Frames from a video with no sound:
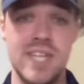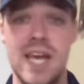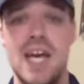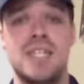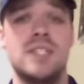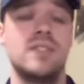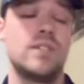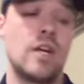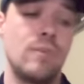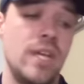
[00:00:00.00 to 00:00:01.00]
ass and
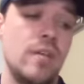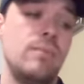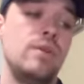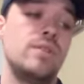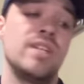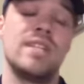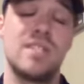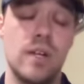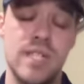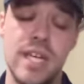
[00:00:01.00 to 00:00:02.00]
start making music and
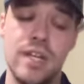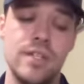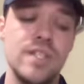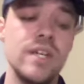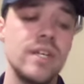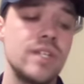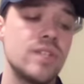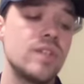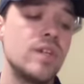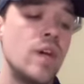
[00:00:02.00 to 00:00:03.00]
start taking it
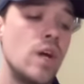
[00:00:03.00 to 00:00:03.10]
seriously